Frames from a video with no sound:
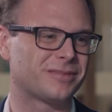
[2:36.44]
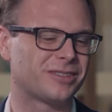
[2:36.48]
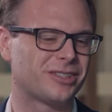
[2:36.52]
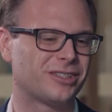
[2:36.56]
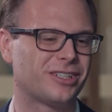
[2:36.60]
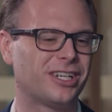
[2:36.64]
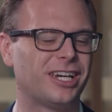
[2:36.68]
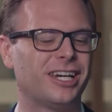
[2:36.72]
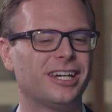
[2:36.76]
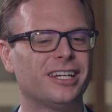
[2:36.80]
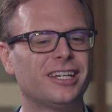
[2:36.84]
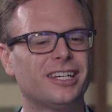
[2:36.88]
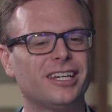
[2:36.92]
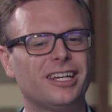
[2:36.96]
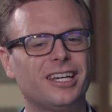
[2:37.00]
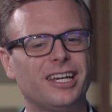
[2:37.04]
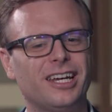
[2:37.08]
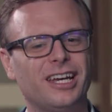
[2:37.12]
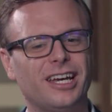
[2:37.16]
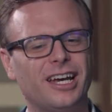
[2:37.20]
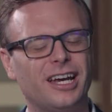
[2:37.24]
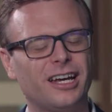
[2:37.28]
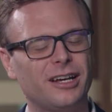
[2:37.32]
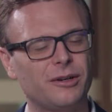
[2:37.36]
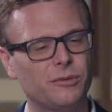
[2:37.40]
Okay?
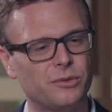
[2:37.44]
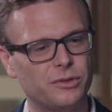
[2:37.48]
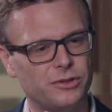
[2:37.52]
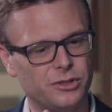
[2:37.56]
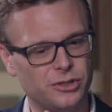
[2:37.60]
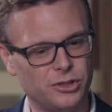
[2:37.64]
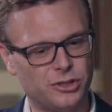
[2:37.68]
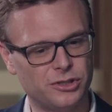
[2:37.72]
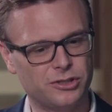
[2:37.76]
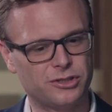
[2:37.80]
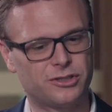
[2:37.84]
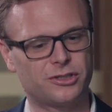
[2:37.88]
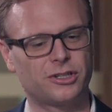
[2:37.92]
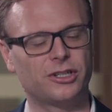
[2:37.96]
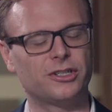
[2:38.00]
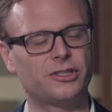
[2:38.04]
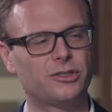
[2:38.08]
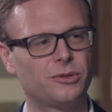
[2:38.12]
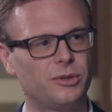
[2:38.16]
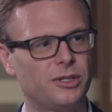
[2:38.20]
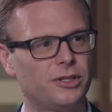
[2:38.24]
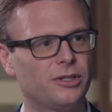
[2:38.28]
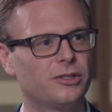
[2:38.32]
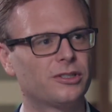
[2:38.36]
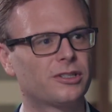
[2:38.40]
You can start
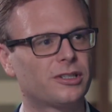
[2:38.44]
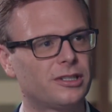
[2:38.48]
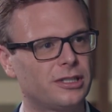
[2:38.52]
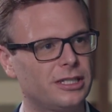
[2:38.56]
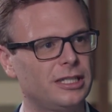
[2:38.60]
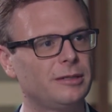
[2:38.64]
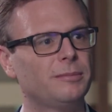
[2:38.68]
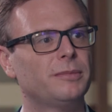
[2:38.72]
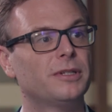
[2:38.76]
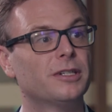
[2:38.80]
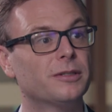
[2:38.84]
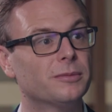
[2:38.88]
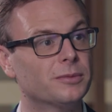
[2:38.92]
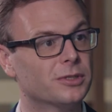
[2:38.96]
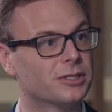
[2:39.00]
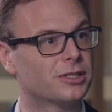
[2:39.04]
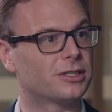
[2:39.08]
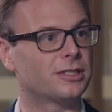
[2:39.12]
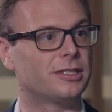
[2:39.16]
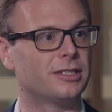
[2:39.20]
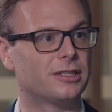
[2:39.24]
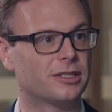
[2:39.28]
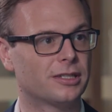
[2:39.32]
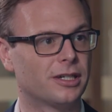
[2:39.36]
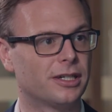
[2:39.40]
doing those clean
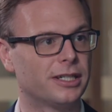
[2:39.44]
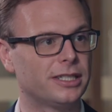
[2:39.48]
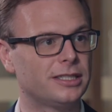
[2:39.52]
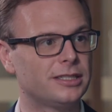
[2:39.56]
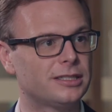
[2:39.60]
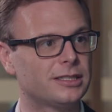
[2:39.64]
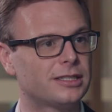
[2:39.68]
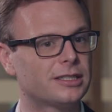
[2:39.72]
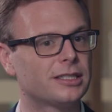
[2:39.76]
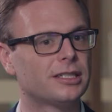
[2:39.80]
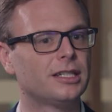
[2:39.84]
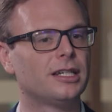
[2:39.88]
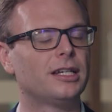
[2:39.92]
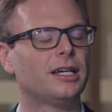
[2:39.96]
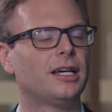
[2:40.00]
minimalist designs,